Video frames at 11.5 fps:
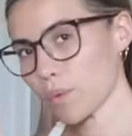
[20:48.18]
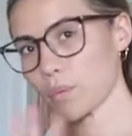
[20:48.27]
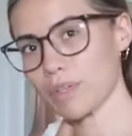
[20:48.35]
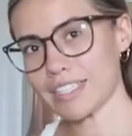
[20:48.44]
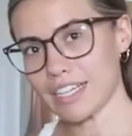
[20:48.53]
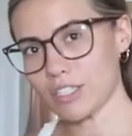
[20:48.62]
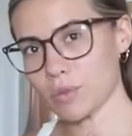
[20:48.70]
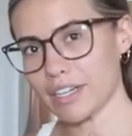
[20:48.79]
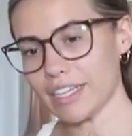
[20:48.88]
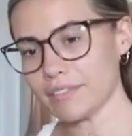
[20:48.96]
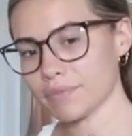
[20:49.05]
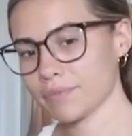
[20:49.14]
we scheduled
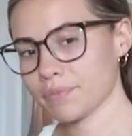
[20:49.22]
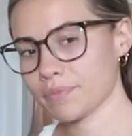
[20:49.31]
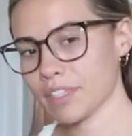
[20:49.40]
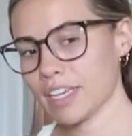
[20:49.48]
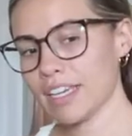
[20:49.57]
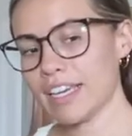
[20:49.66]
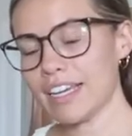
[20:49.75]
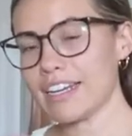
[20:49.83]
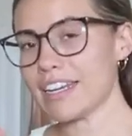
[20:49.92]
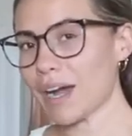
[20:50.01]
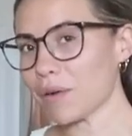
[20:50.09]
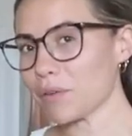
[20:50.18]
it
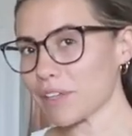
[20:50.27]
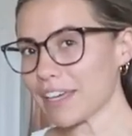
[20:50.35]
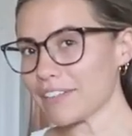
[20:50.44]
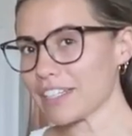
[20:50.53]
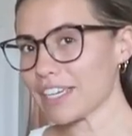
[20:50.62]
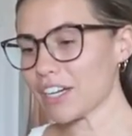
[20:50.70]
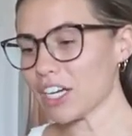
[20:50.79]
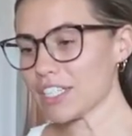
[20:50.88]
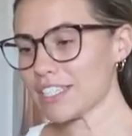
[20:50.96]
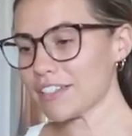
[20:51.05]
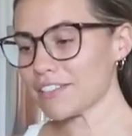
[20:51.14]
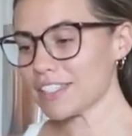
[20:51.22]
now we really have to kick
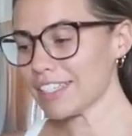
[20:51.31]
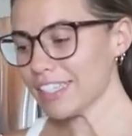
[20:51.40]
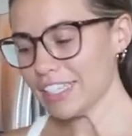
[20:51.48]
ourselves in